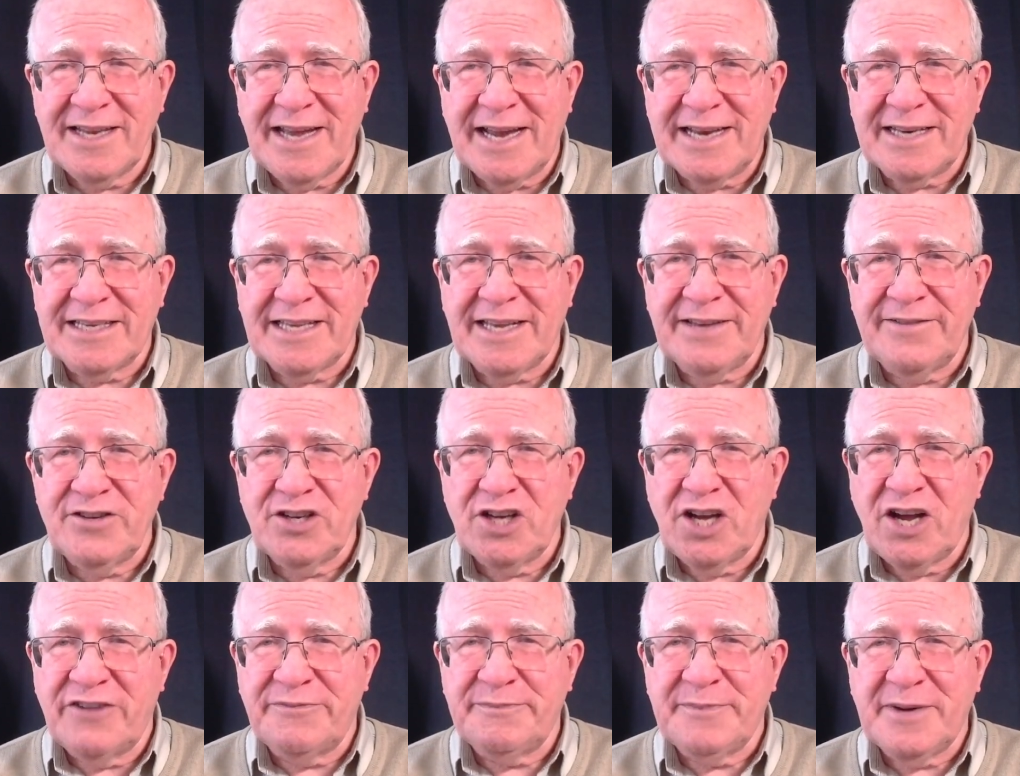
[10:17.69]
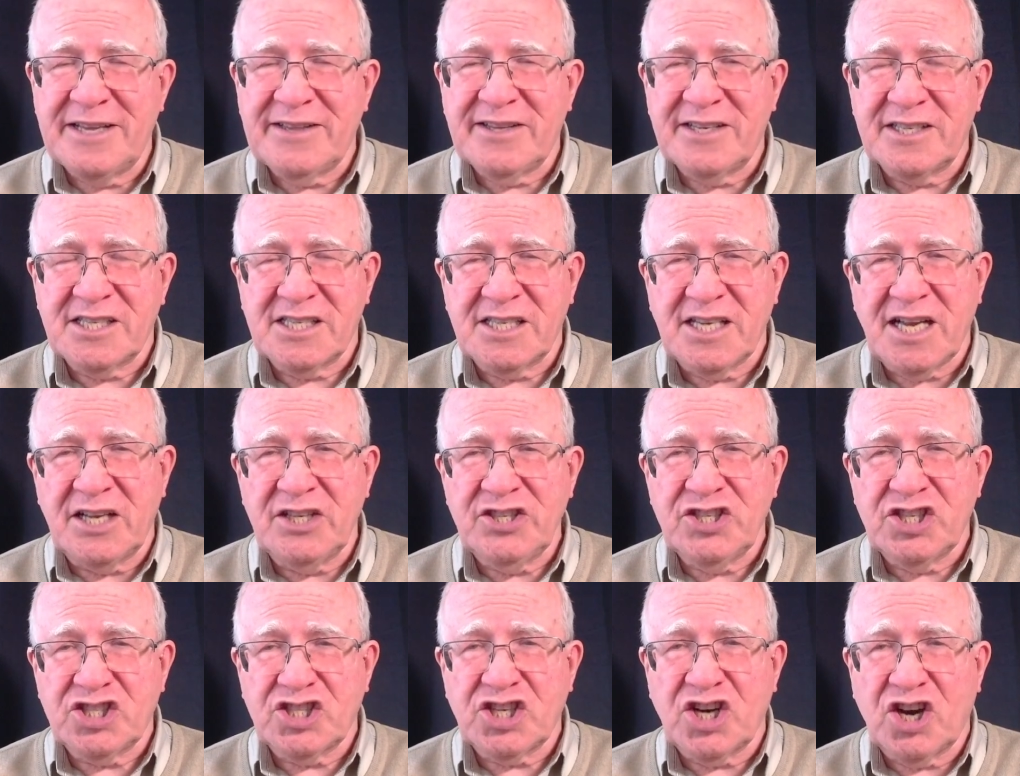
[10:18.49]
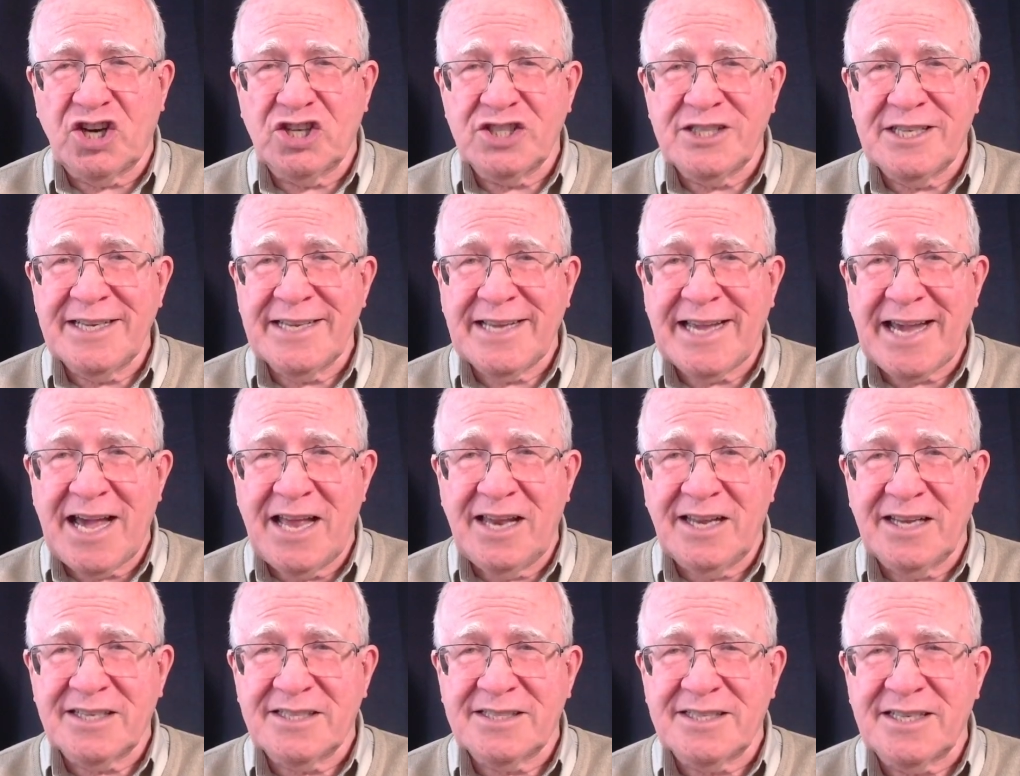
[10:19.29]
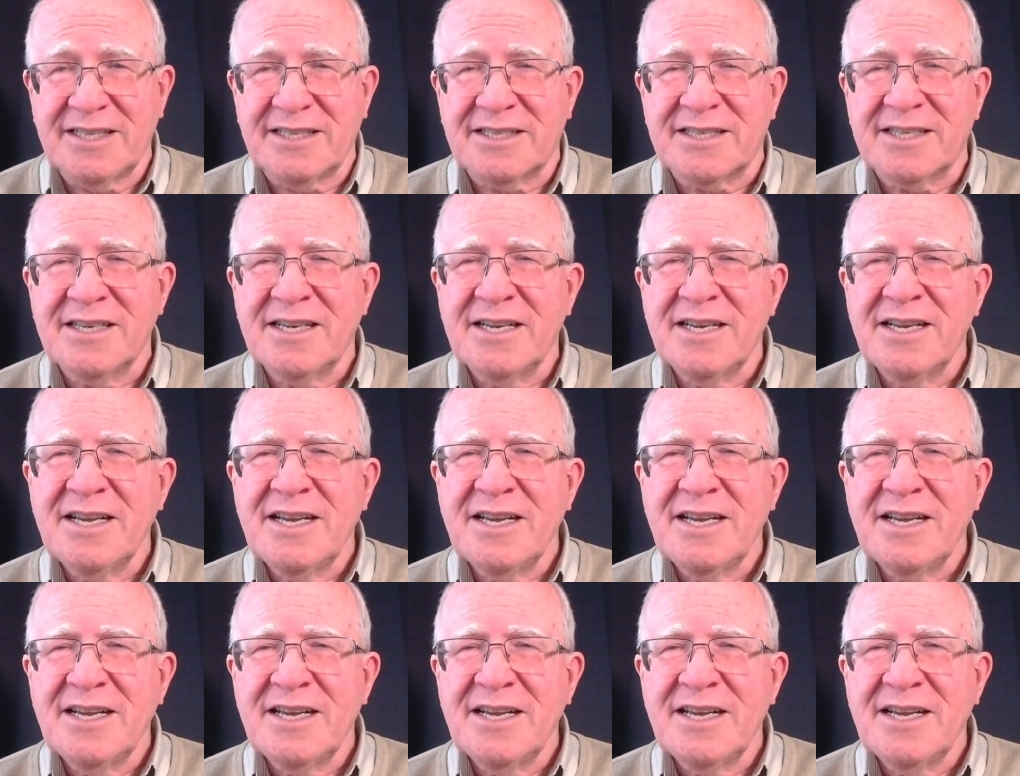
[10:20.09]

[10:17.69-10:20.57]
light given off by the sun, stars, and galaxies.